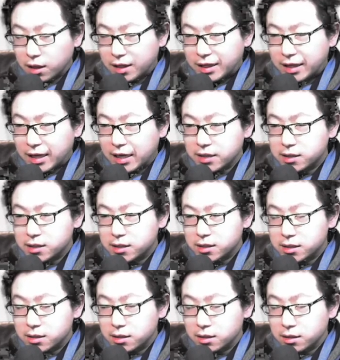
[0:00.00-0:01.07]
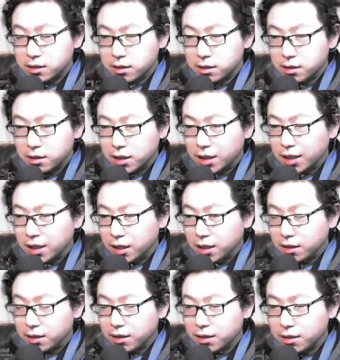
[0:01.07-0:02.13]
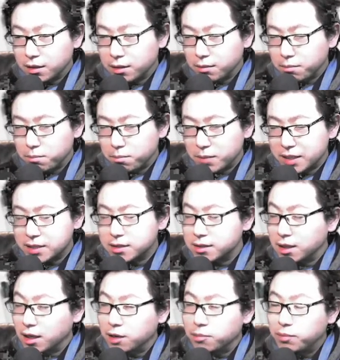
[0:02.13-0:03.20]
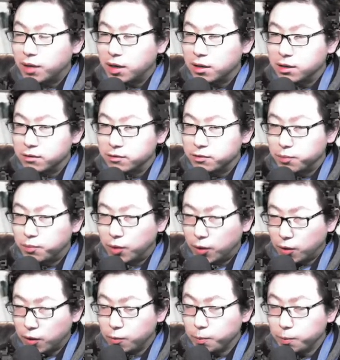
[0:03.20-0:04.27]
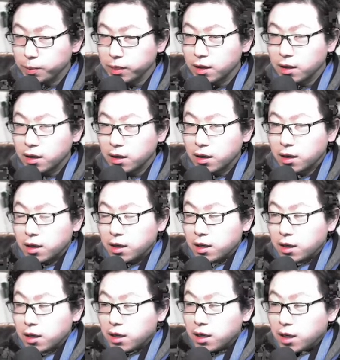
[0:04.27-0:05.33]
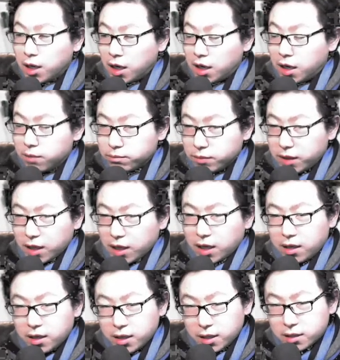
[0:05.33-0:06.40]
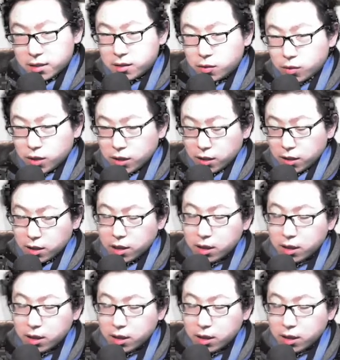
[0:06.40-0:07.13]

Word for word: that's the missing part of Boro. That leads to the